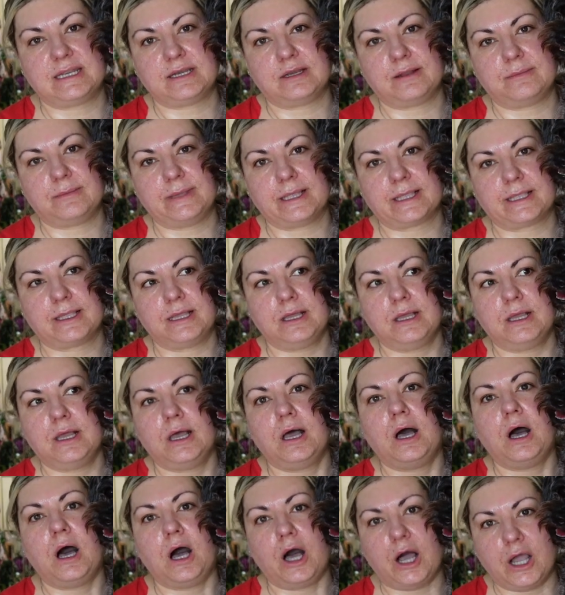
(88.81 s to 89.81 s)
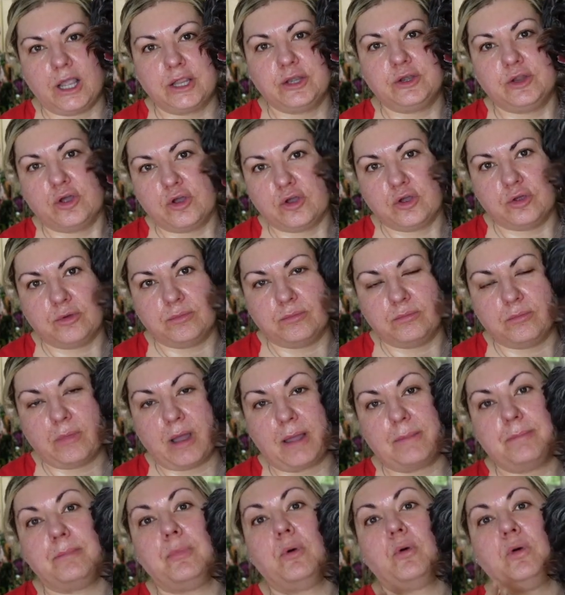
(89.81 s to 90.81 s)
And I'm like, I know,
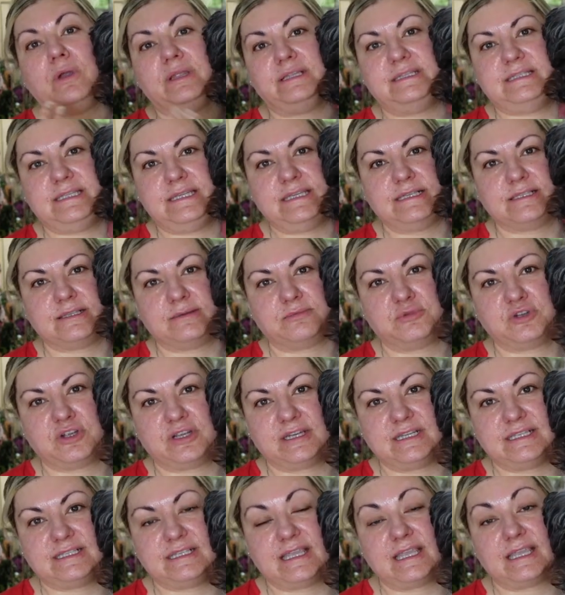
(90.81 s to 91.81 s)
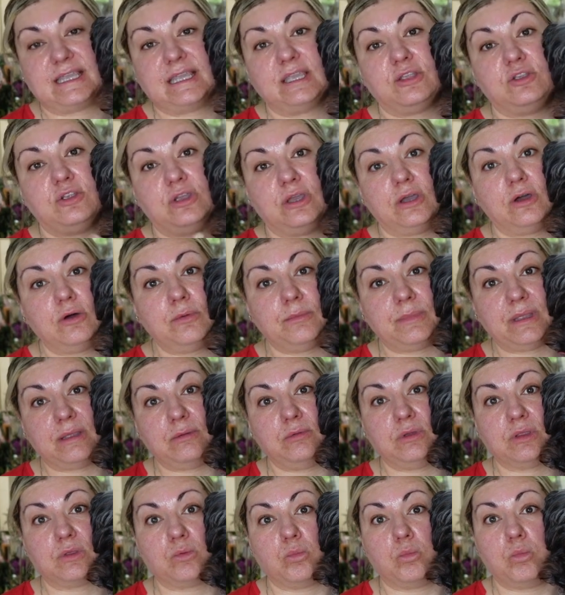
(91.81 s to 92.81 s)
my point is, I'm trying to say, can you help me
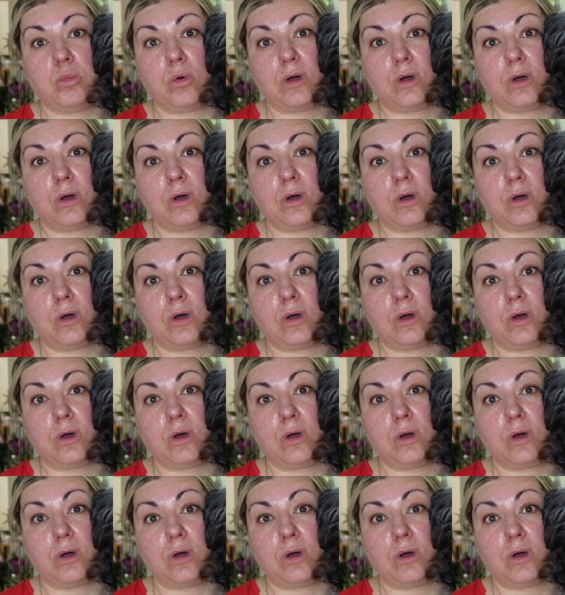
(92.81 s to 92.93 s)
with